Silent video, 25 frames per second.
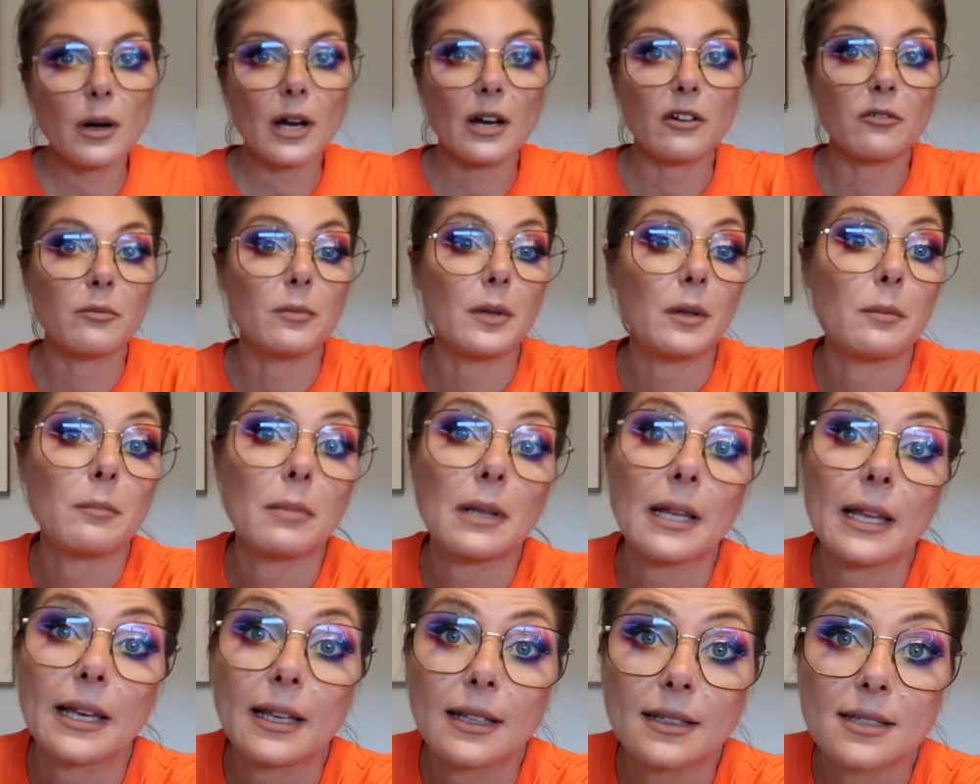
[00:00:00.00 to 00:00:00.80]
have been
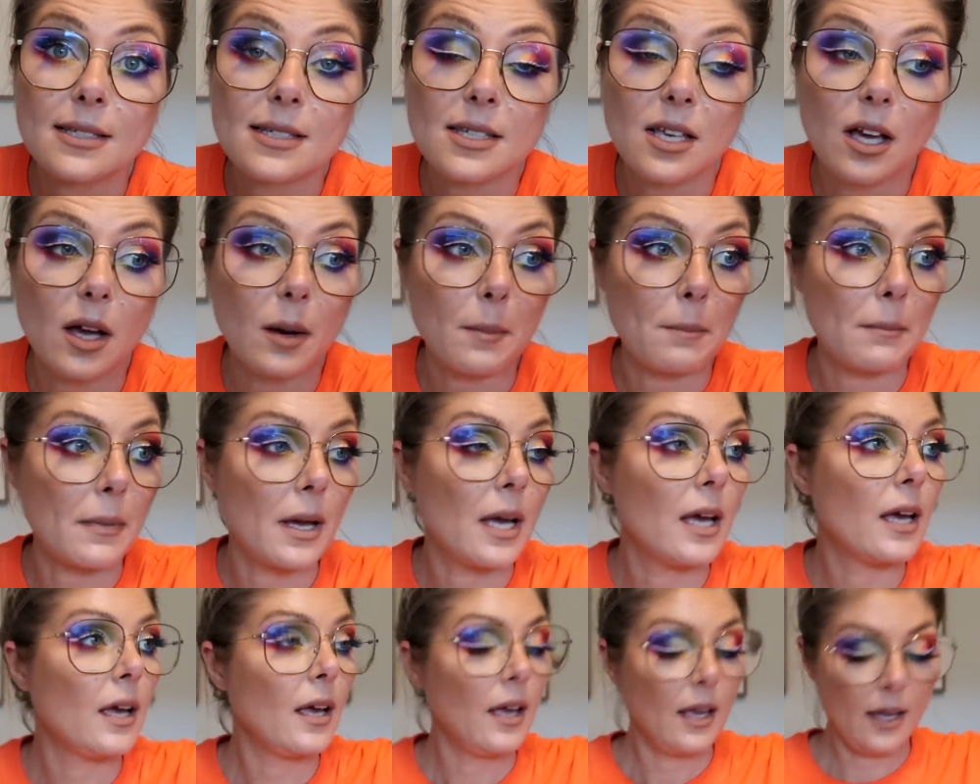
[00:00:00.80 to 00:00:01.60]
playing some
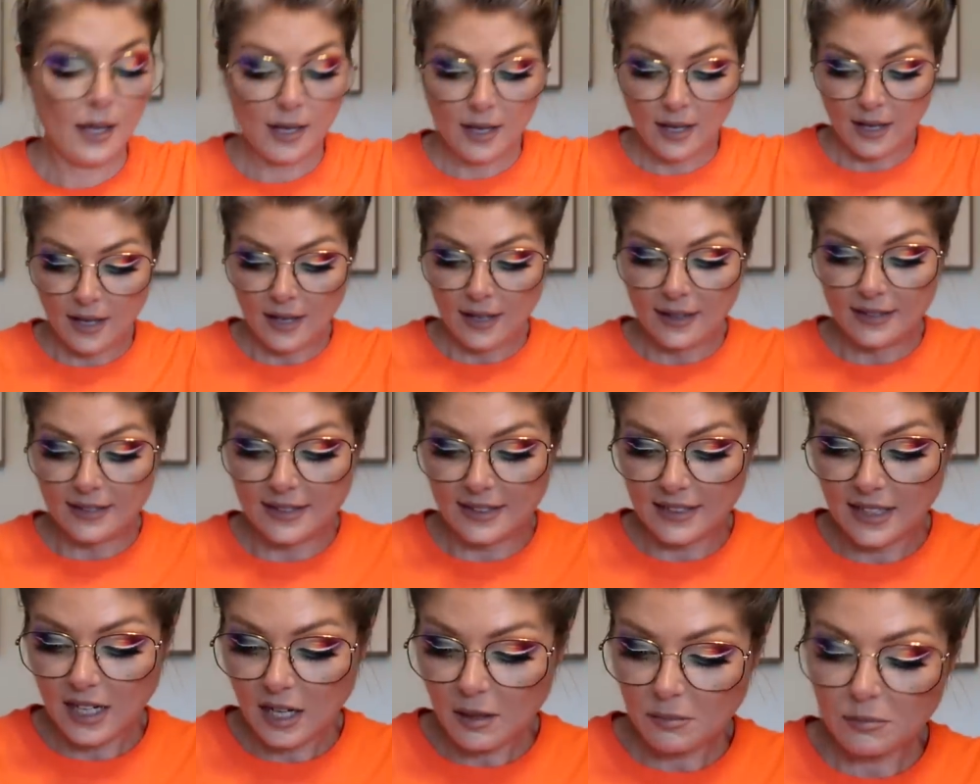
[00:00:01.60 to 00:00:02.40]

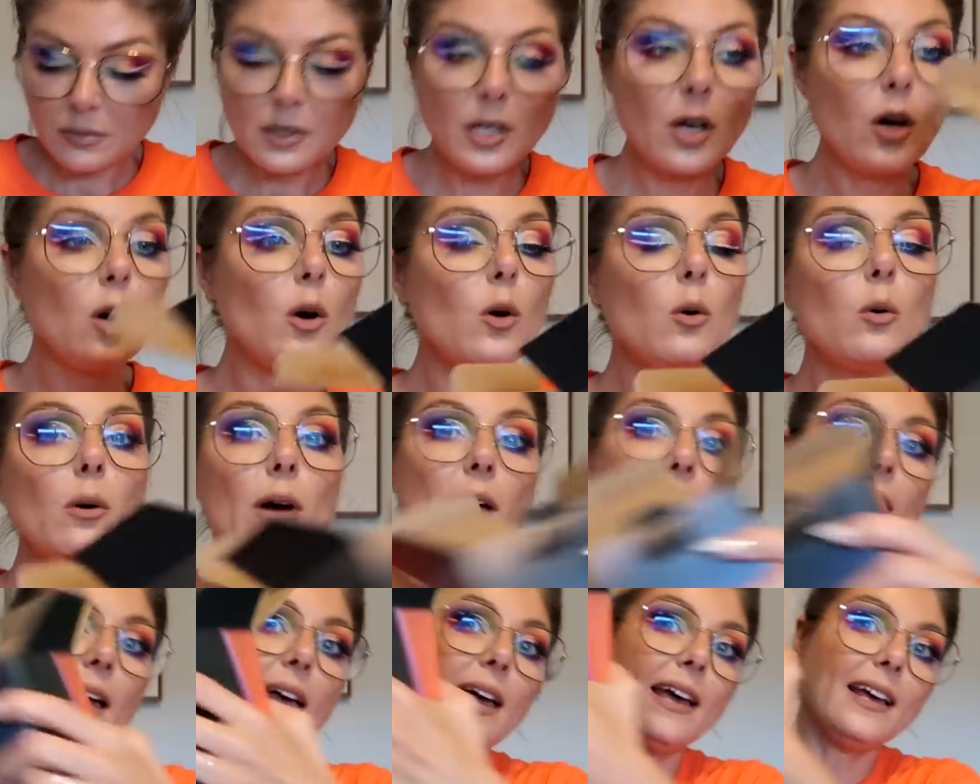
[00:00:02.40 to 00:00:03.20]
Diablo,
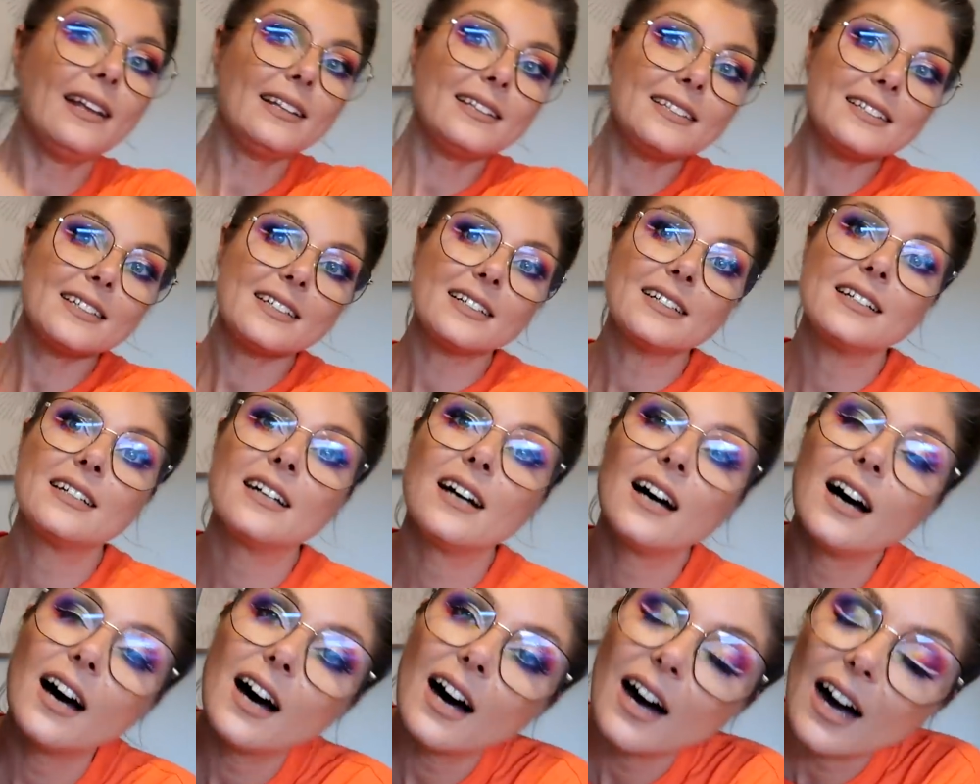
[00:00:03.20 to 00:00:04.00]
and
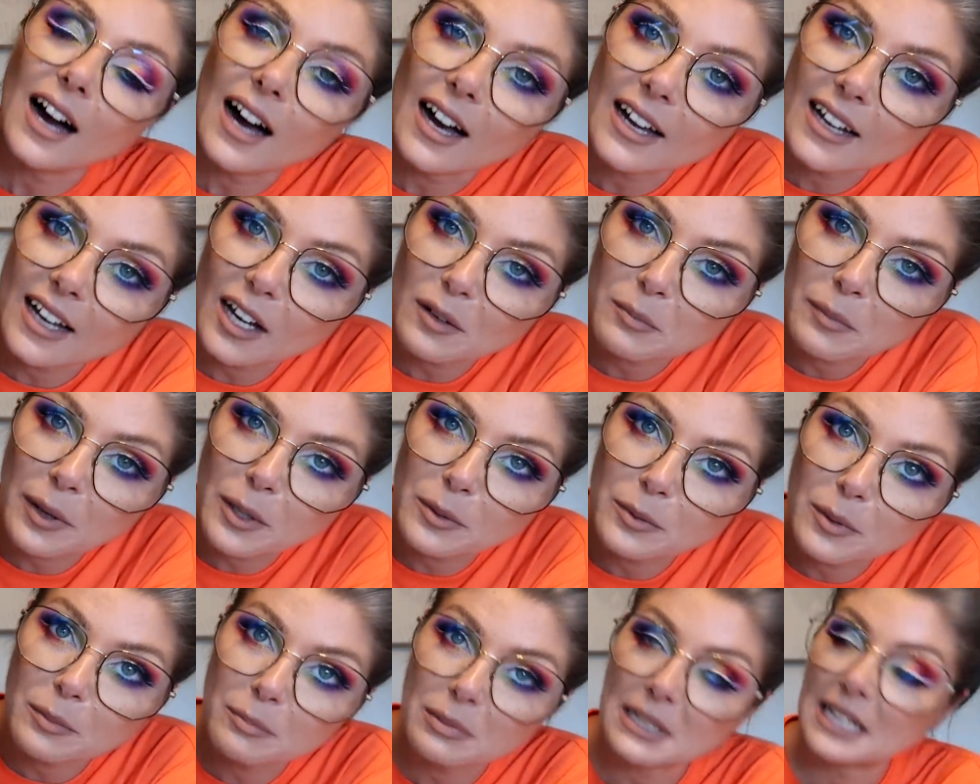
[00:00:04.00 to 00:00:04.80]
I got my
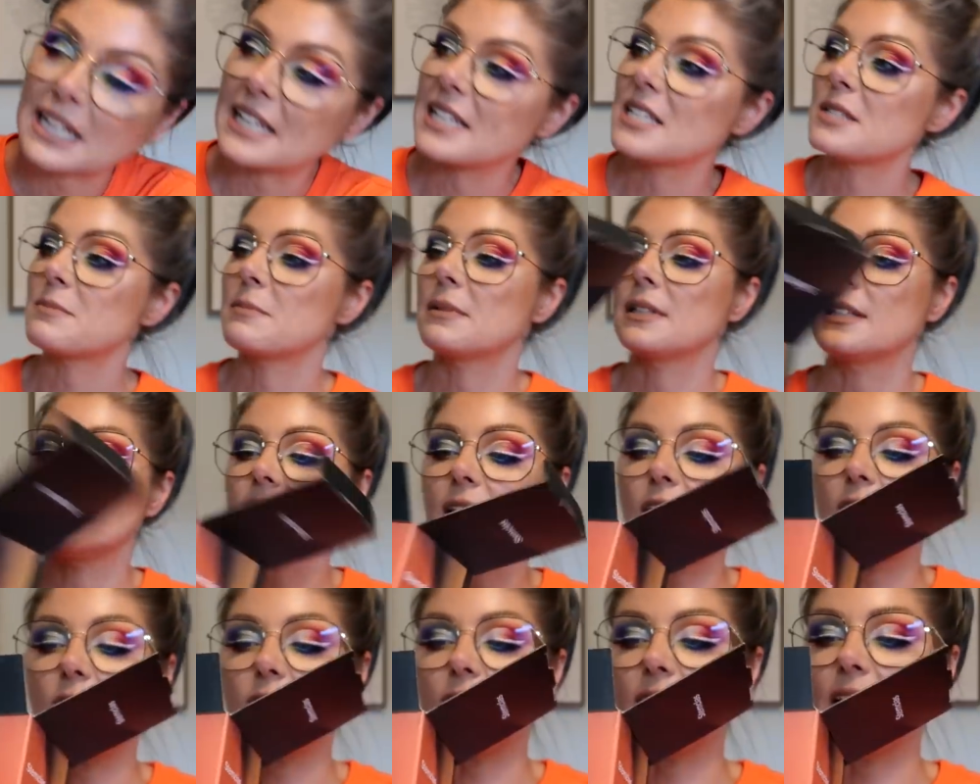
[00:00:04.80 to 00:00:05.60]
replacement
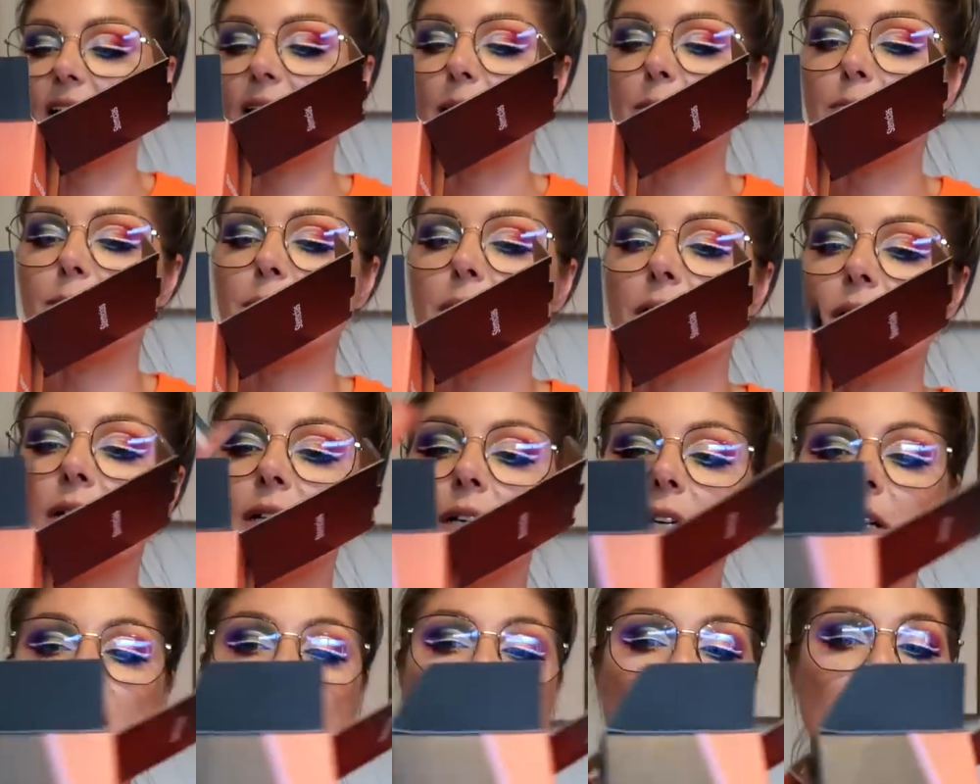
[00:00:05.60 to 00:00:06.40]
lava lamp.
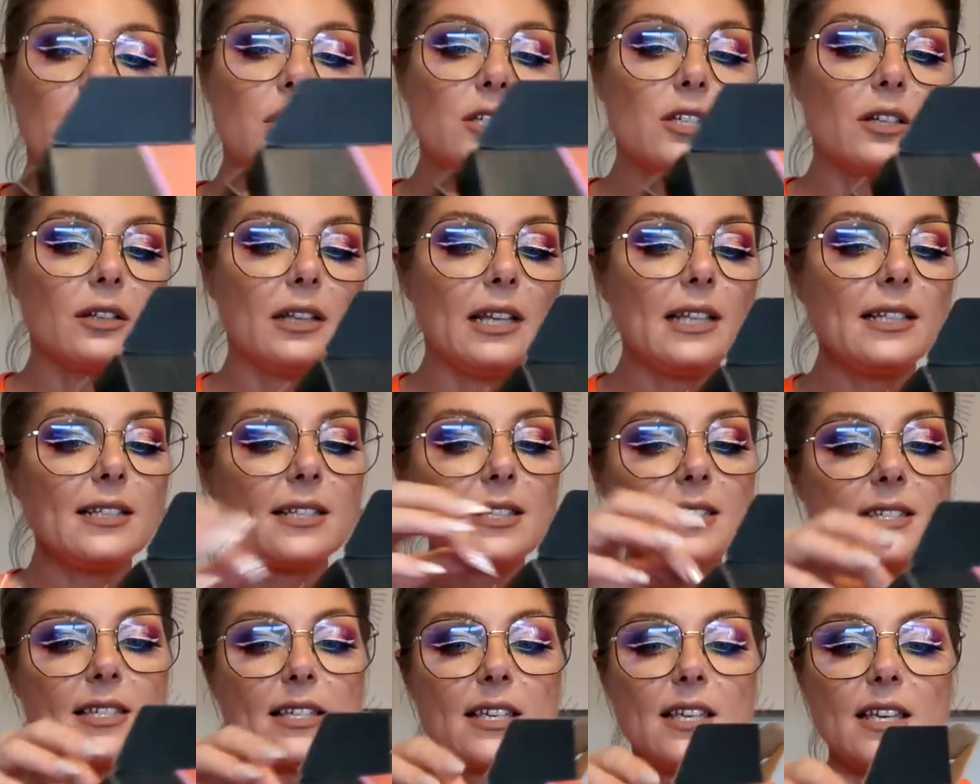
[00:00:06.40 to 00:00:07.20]
So let's
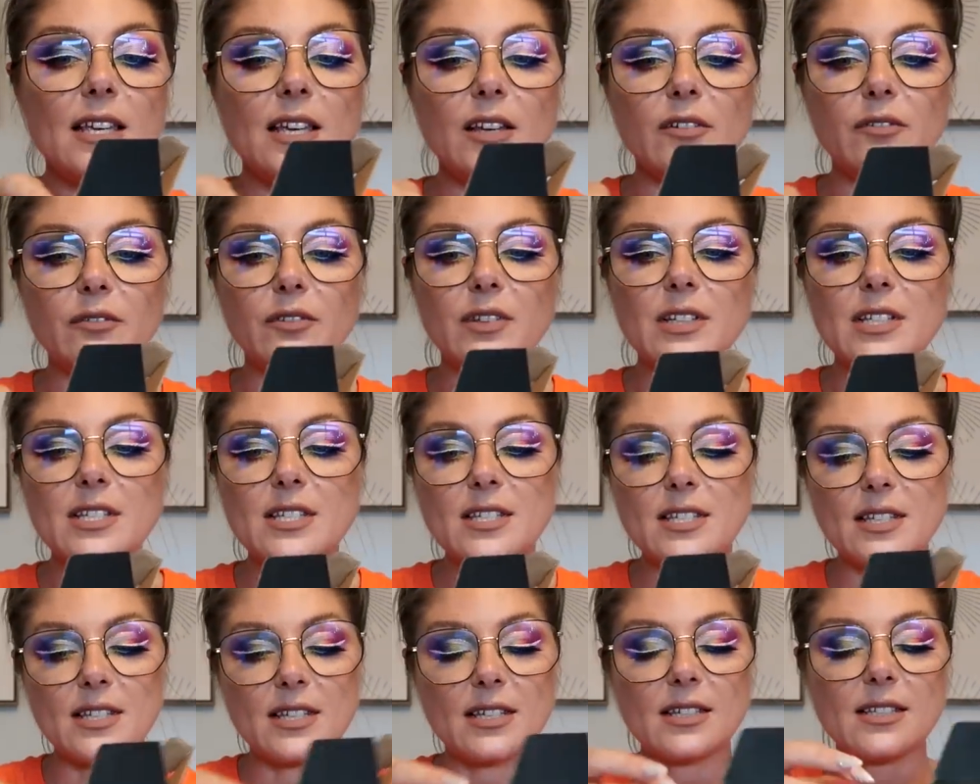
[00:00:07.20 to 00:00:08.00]
see if
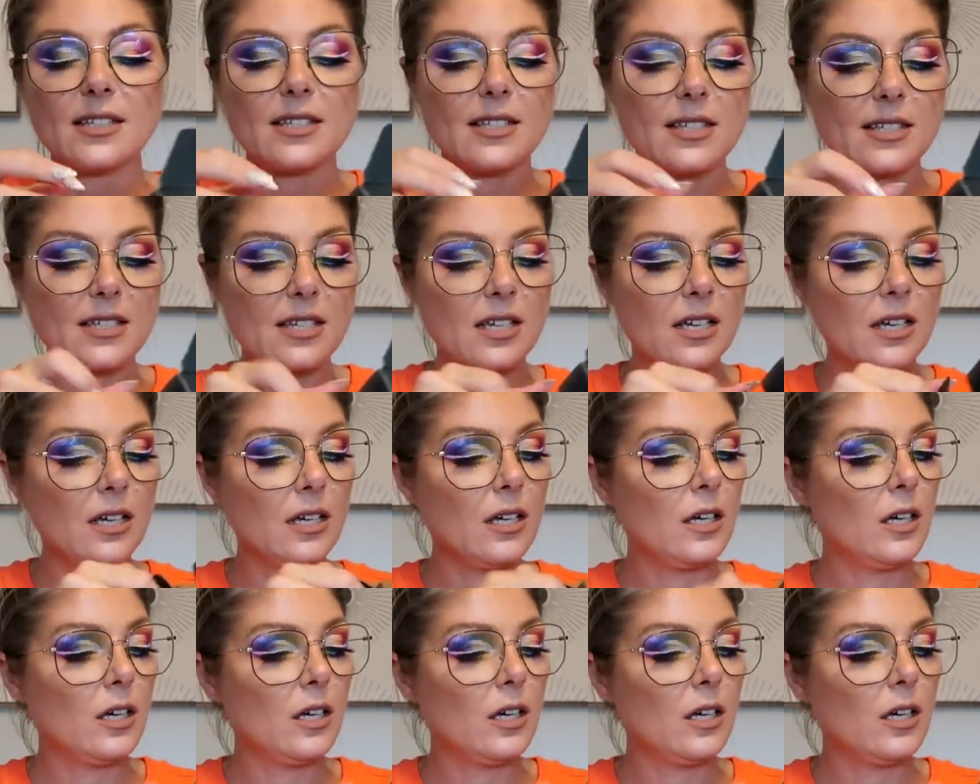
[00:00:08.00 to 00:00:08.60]
this is,